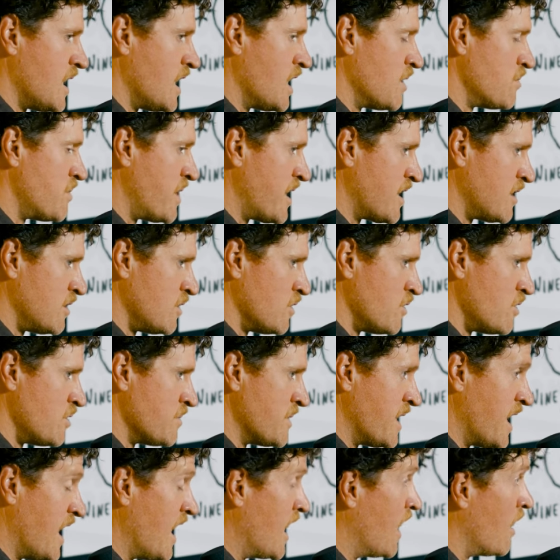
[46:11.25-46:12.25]
uh,
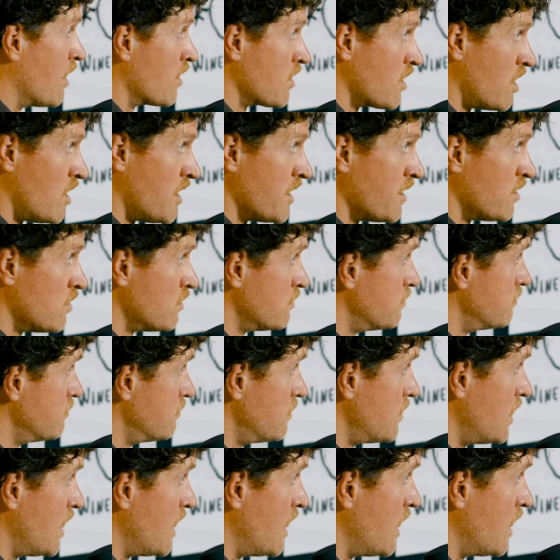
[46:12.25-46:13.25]
Petaluma, Argyle,
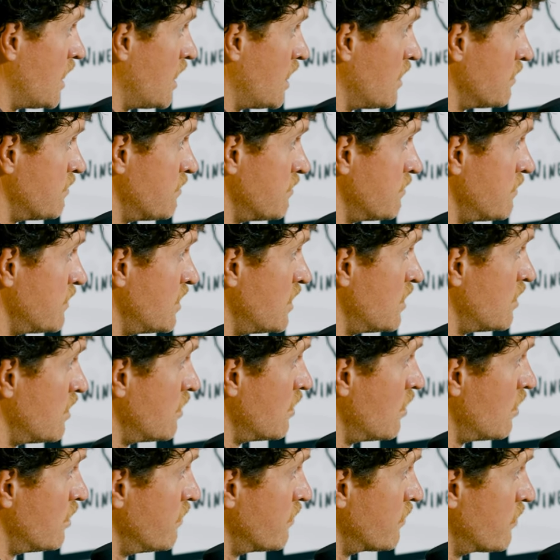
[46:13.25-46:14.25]
um, mm-hmm. you
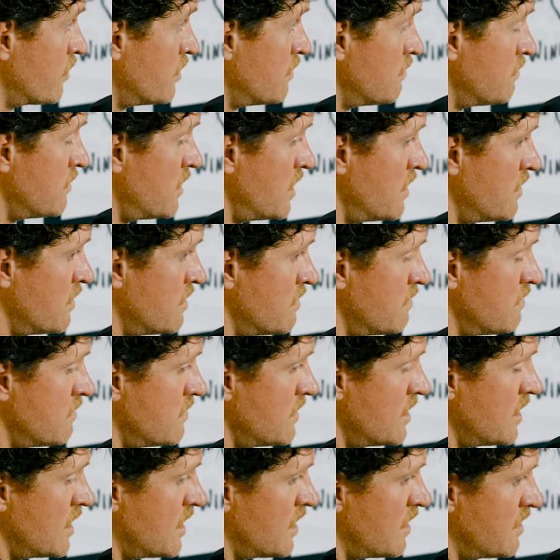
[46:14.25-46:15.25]
know, over in,
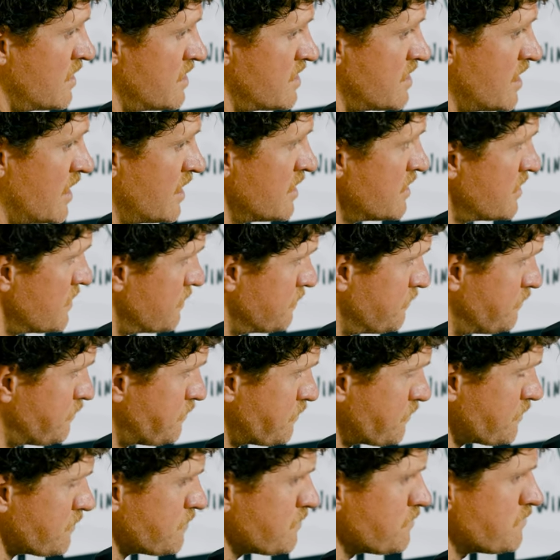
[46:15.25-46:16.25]
in uh, the Oregon, States.
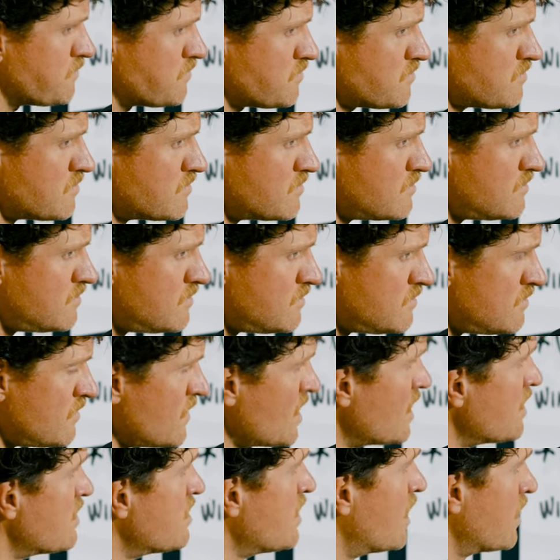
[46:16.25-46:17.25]
Yeah, Tunkalilla in
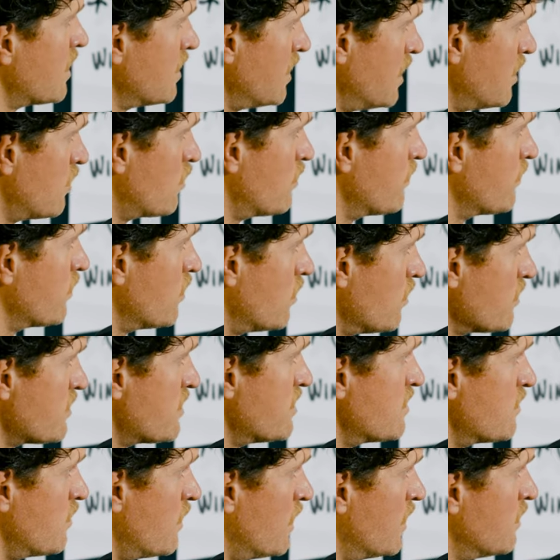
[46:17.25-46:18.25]
Oregon. Tunkalilla, yeah. of course,
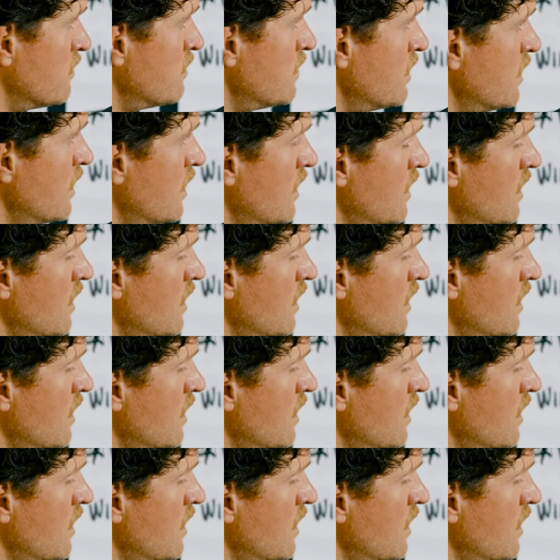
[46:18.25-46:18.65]
mm-hmm. as well.